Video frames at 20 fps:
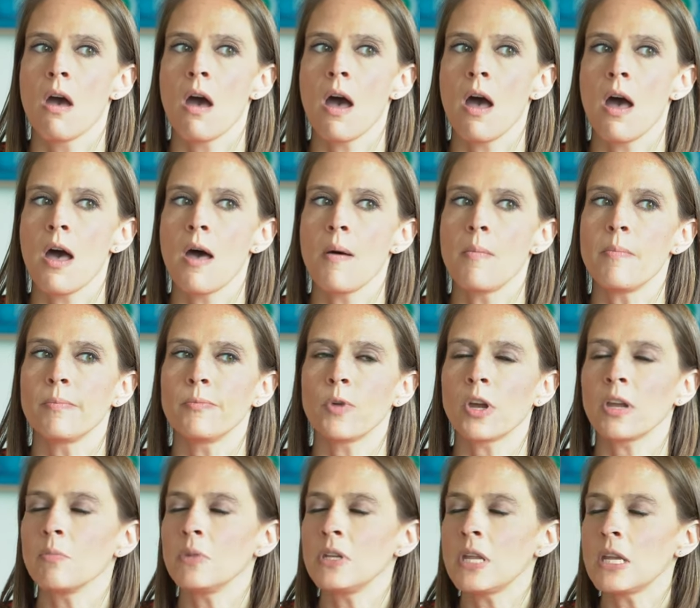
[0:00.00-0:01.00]
um,
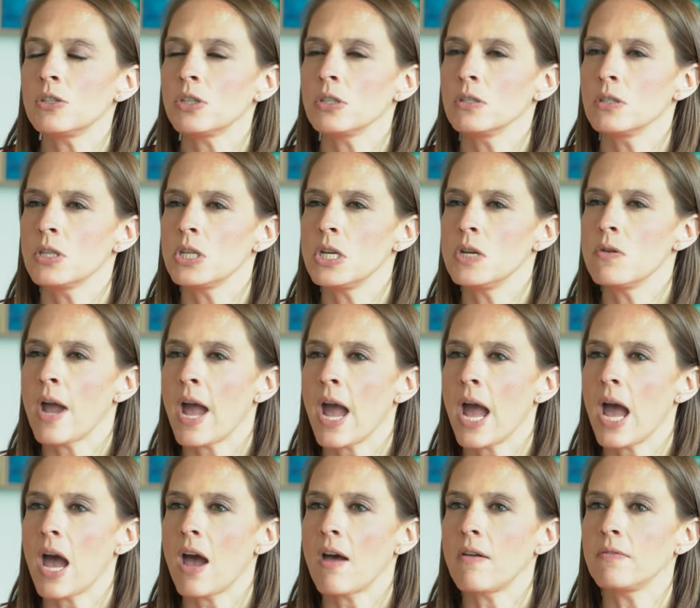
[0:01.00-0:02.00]
recommendations you
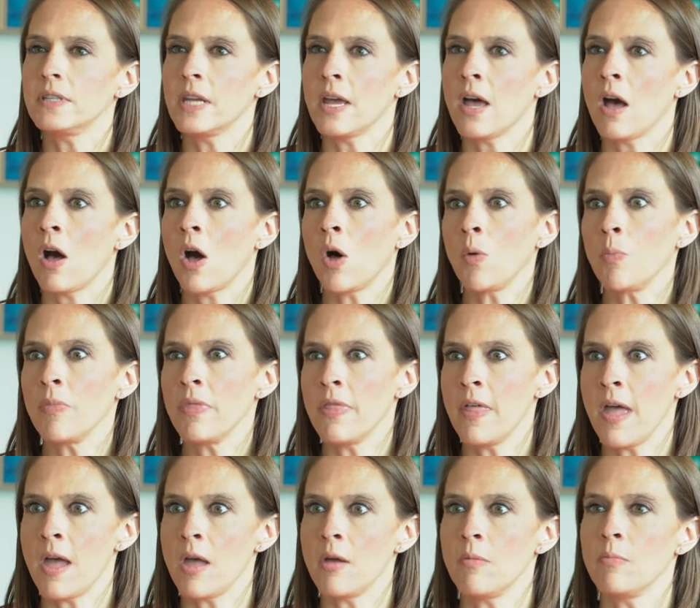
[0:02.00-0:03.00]
have to help
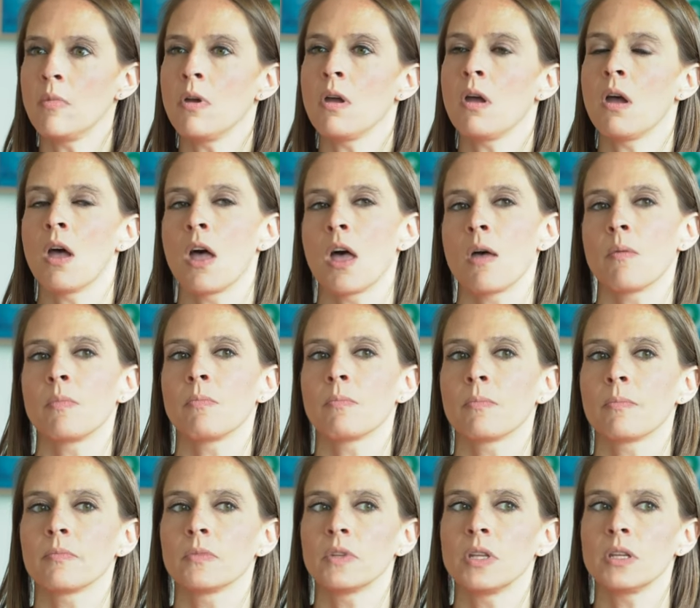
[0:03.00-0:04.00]
them, um,
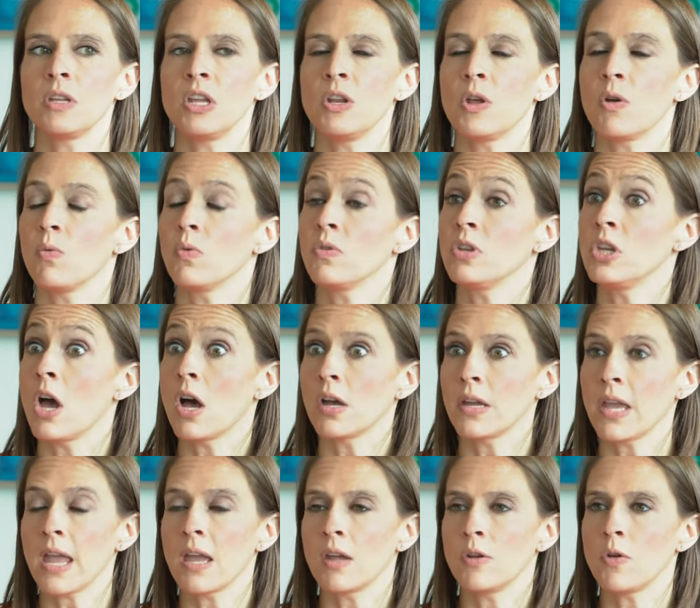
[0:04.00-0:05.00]
you know,
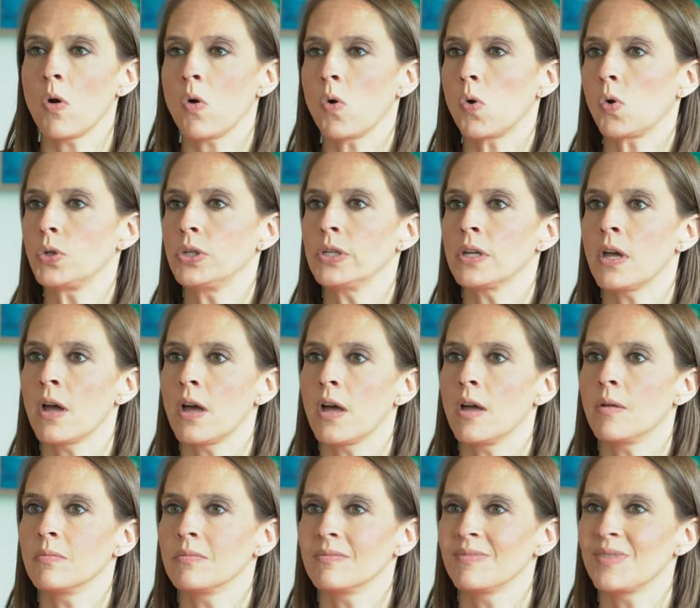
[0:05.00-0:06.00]
young and old?
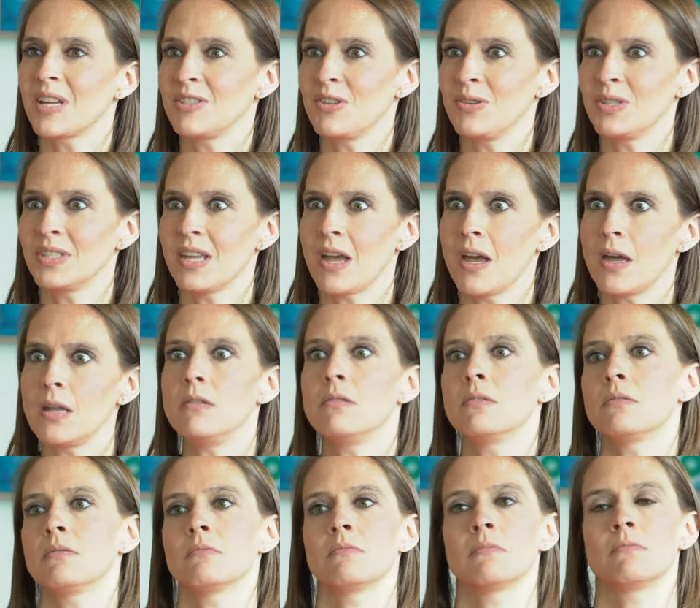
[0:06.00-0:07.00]
Um, as you said,
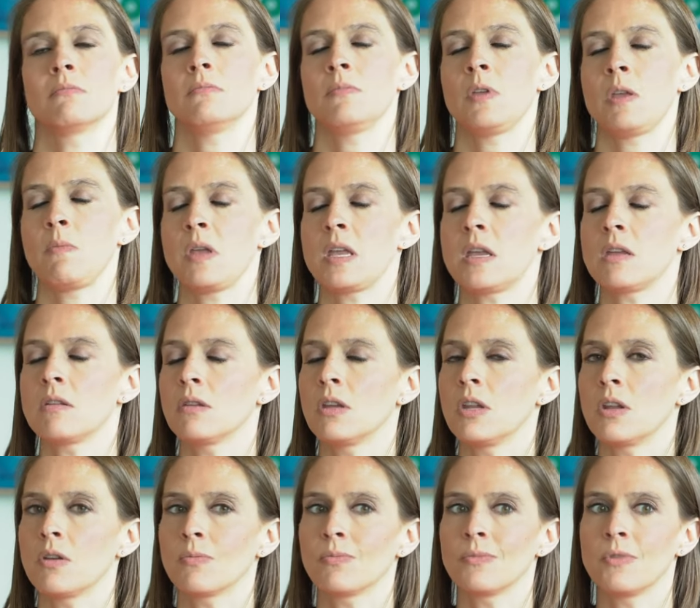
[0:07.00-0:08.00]
maybe
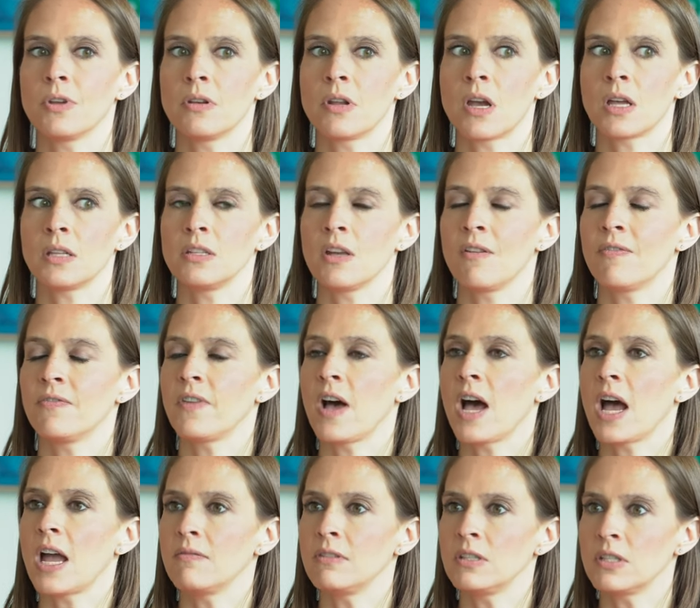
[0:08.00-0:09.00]
you know you're not until
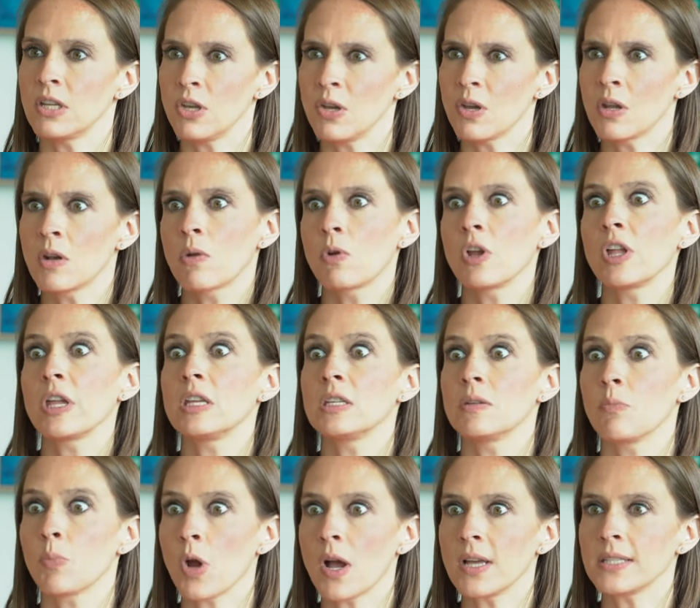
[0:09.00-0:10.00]
five until you can really
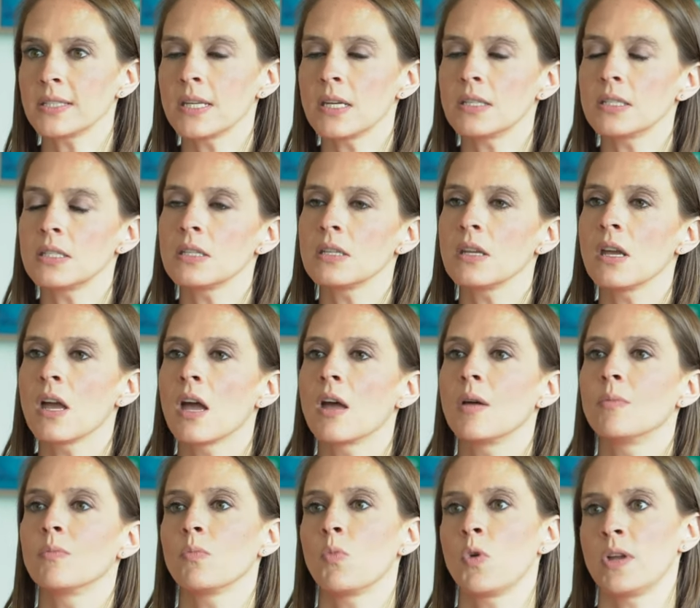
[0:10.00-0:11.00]
process um,
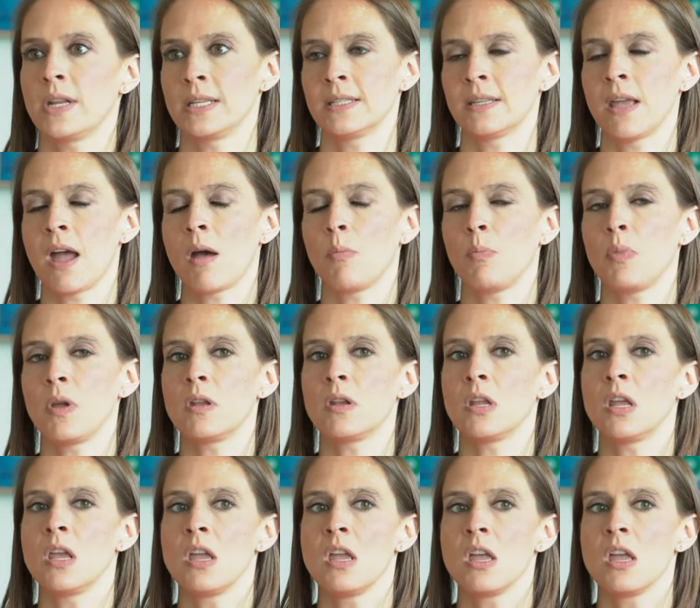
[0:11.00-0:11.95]
mm-hmm. what has happened.